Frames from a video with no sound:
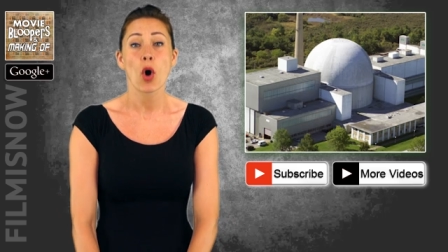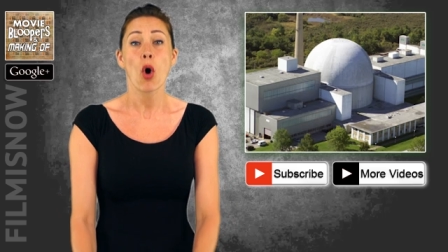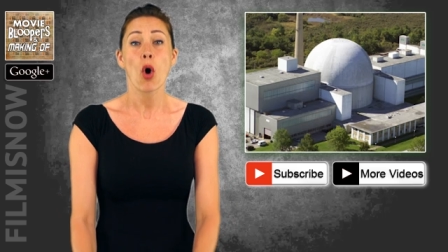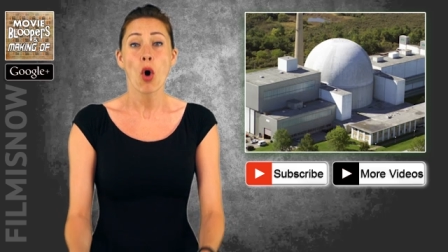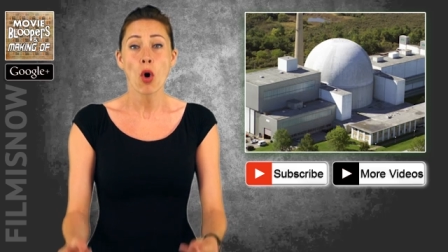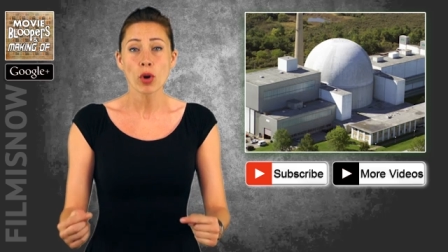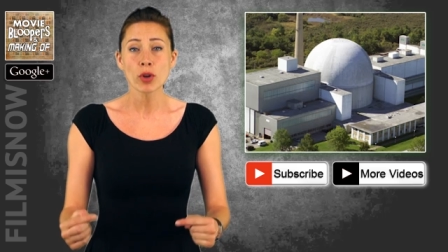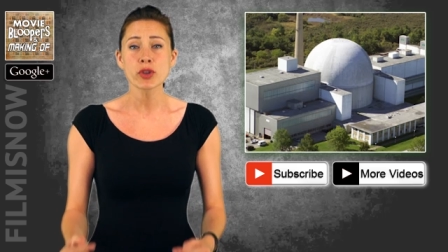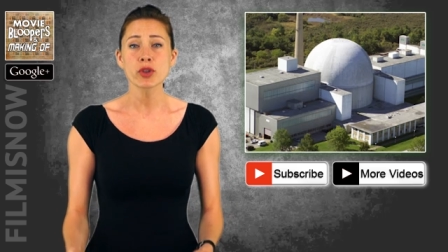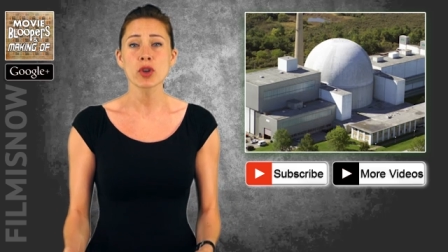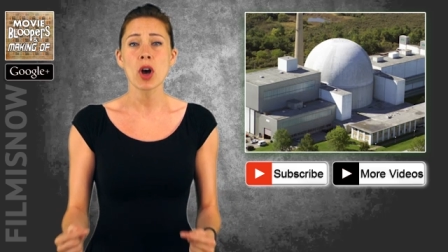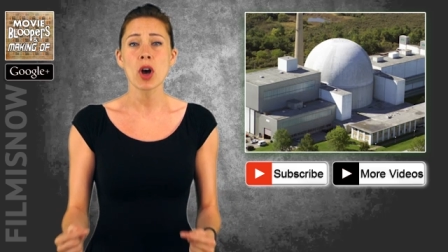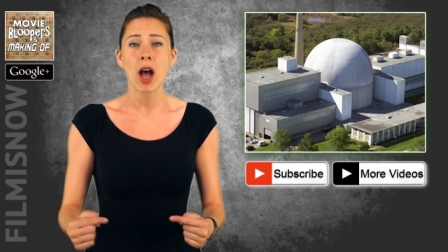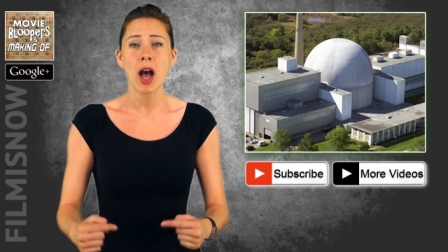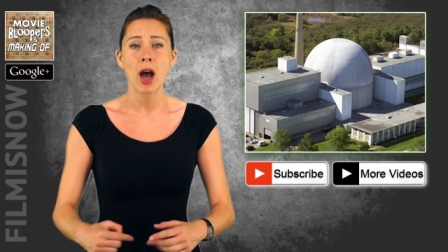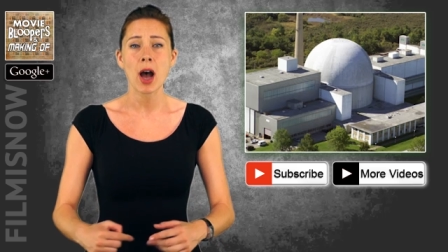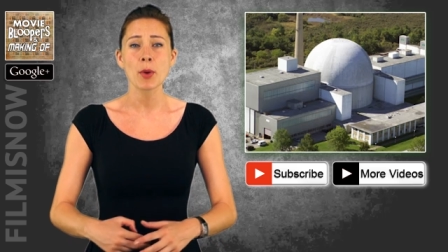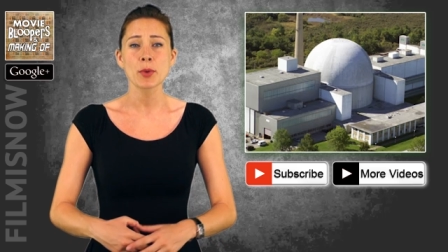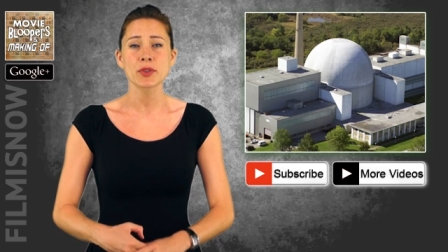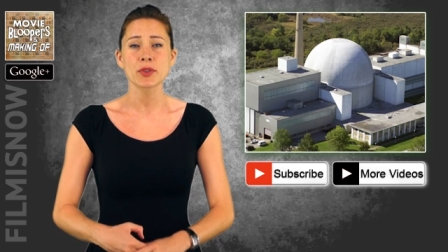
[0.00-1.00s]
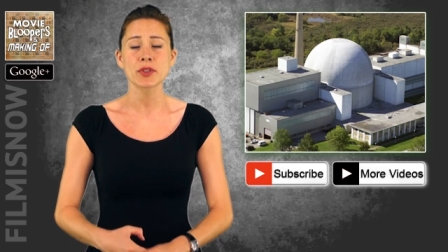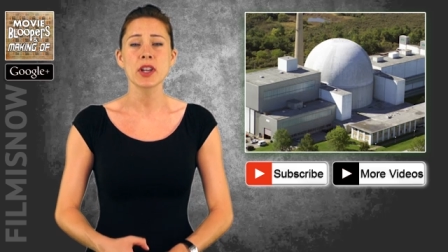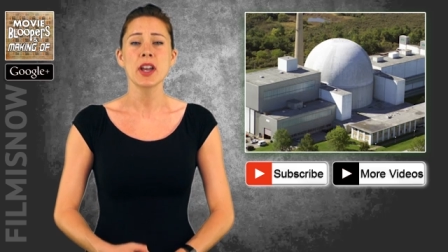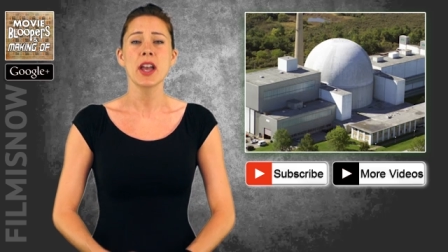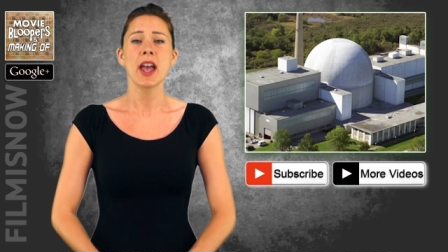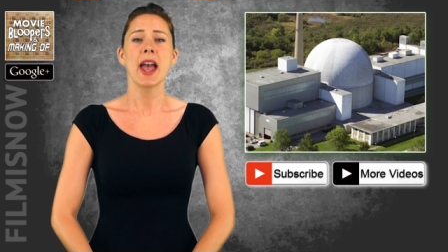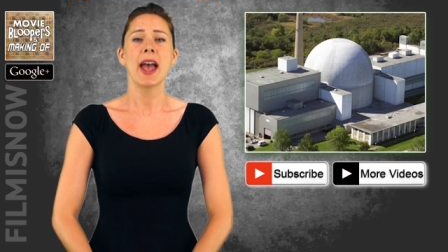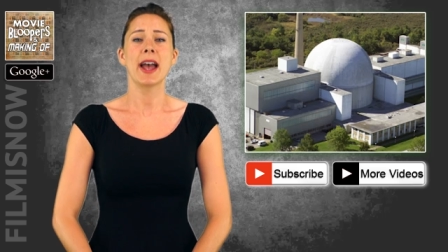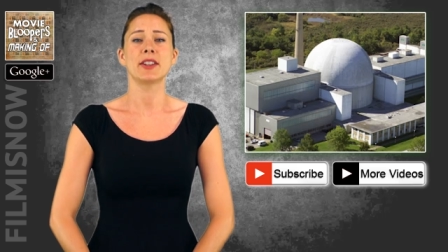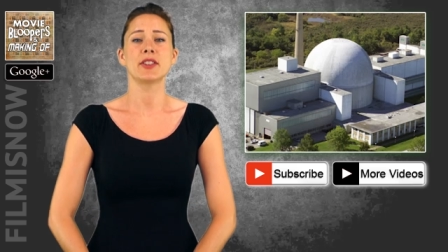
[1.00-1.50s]
Also housed
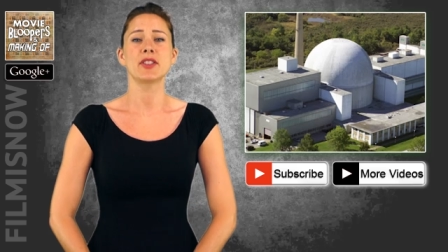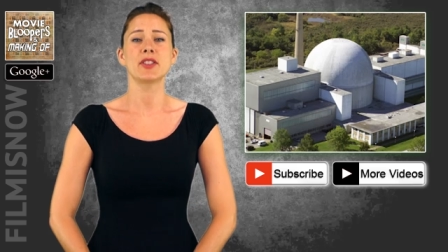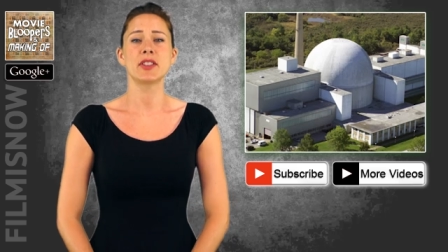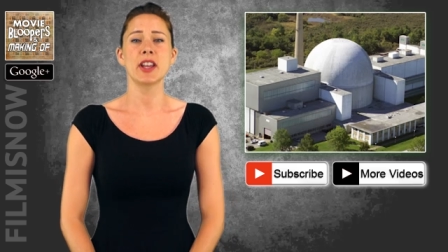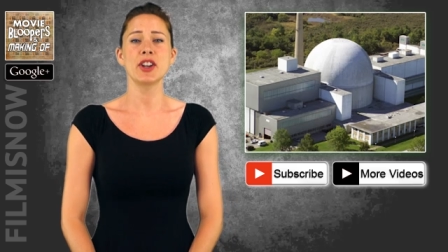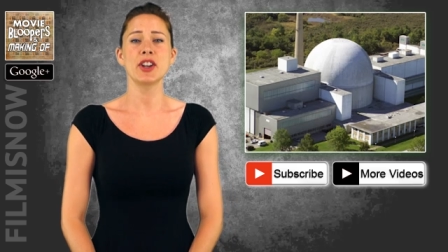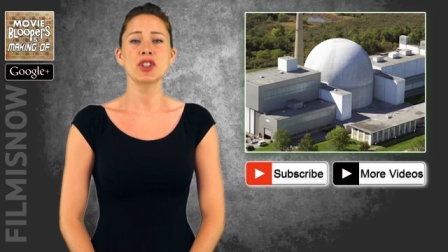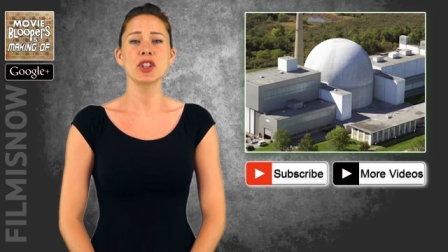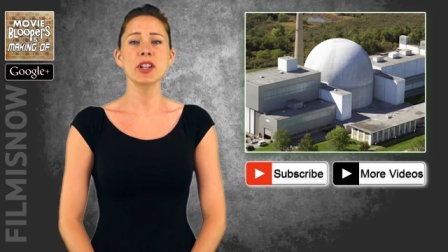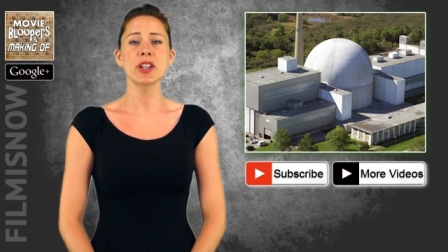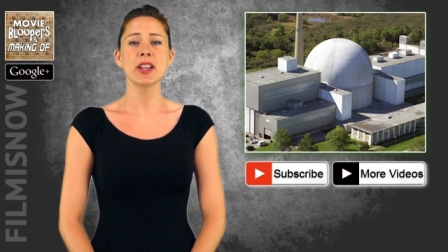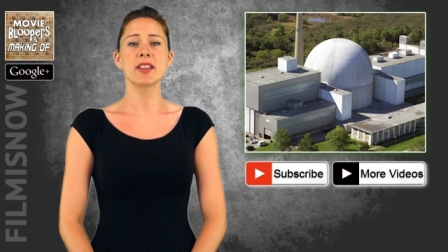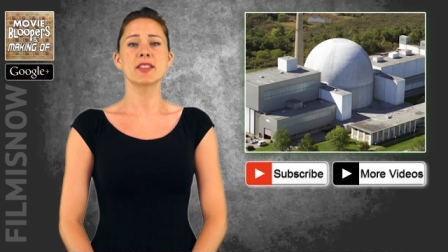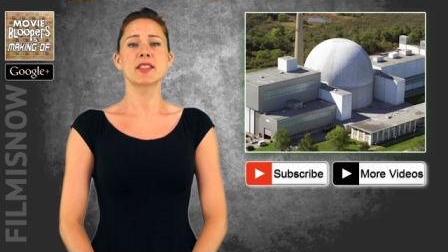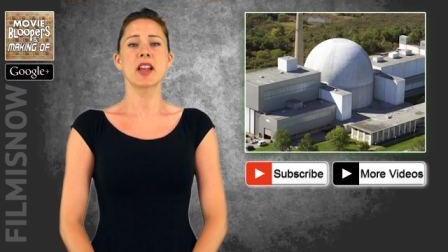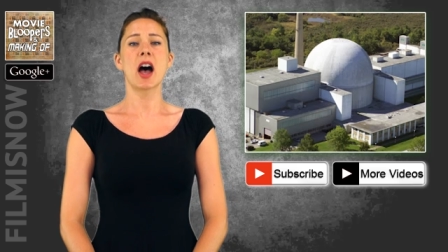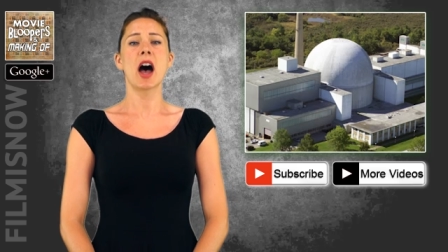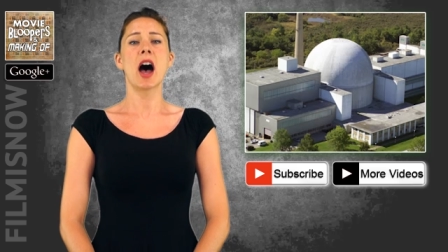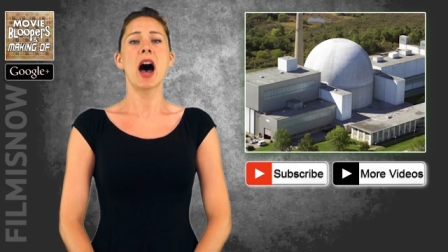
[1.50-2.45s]
at the station is a